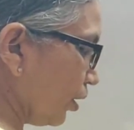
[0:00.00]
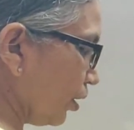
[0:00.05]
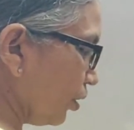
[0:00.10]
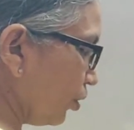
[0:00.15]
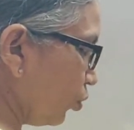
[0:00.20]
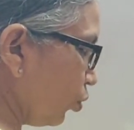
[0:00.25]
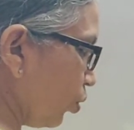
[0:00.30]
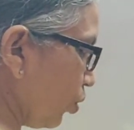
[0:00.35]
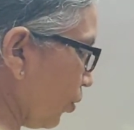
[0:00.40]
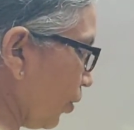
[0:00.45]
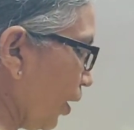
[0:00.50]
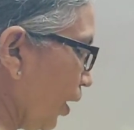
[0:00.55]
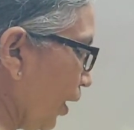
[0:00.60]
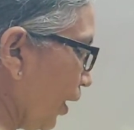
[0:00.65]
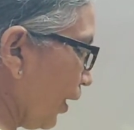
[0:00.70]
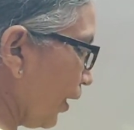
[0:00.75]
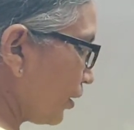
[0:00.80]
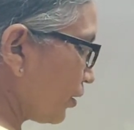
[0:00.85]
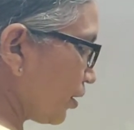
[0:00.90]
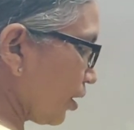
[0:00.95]
here, no
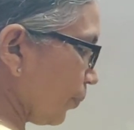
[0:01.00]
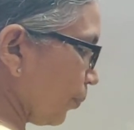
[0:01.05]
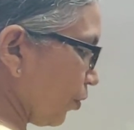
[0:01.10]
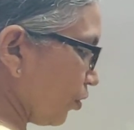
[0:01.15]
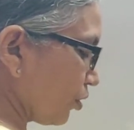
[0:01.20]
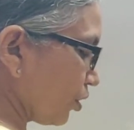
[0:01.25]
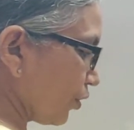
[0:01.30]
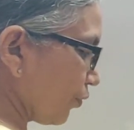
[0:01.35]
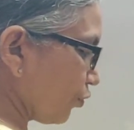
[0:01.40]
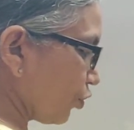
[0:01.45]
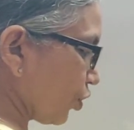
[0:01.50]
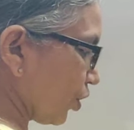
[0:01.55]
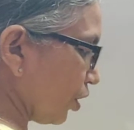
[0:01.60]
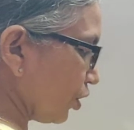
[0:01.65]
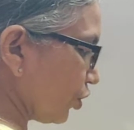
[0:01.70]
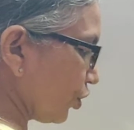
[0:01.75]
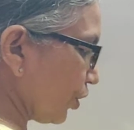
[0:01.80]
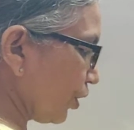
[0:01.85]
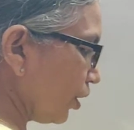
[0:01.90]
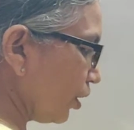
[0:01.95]
extra positive
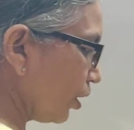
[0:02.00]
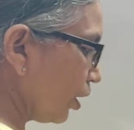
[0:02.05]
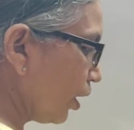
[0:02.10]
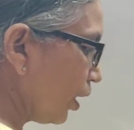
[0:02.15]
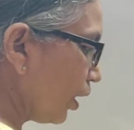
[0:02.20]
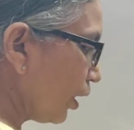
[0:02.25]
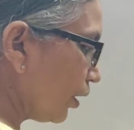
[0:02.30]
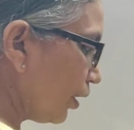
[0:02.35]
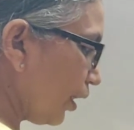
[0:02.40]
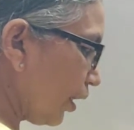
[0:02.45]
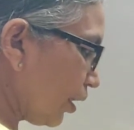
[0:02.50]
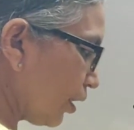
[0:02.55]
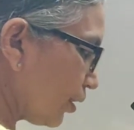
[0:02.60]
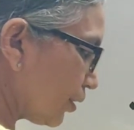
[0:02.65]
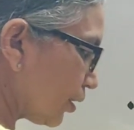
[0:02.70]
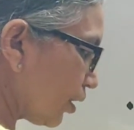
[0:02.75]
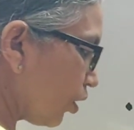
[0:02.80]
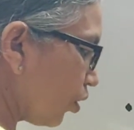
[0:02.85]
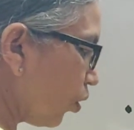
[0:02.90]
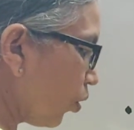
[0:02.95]
charge here. There
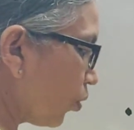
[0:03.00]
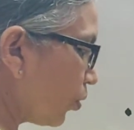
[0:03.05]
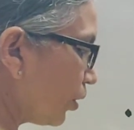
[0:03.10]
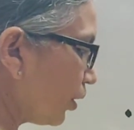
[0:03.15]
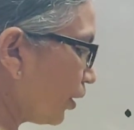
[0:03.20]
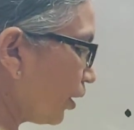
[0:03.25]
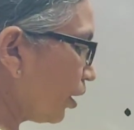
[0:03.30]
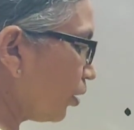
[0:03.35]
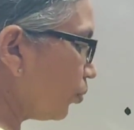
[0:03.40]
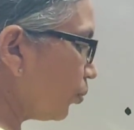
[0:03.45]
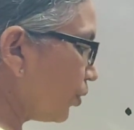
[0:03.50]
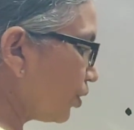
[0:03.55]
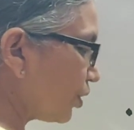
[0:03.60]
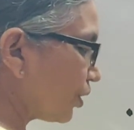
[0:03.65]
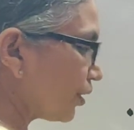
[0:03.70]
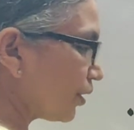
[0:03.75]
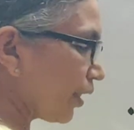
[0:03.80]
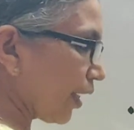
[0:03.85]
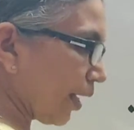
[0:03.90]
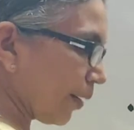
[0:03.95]
is a hole here,
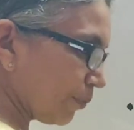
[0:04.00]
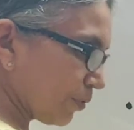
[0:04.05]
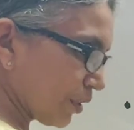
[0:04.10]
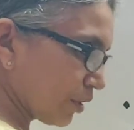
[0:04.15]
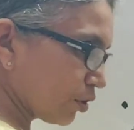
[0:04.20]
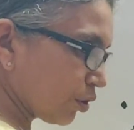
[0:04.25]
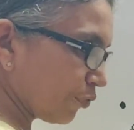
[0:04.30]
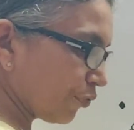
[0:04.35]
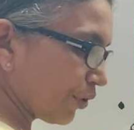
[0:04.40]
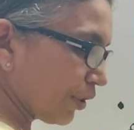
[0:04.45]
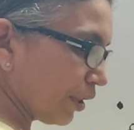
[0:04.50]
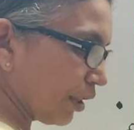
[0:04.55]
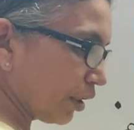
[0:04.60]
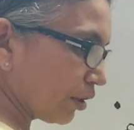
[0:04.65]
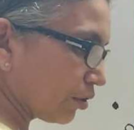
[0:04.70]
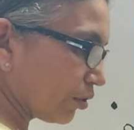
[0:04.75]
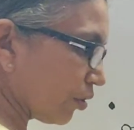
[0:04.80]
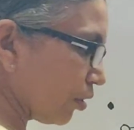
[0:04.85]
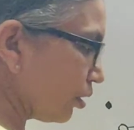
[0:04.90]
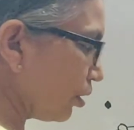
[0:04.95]
which is the absence of an
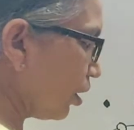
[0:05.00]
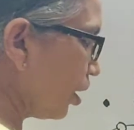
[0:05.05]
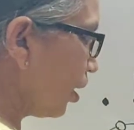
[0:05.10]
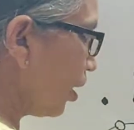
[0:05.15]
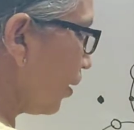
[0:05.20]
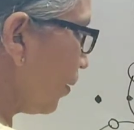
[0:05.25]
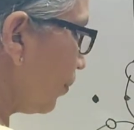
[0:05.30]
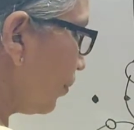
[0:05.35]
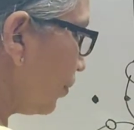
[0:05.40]
electron.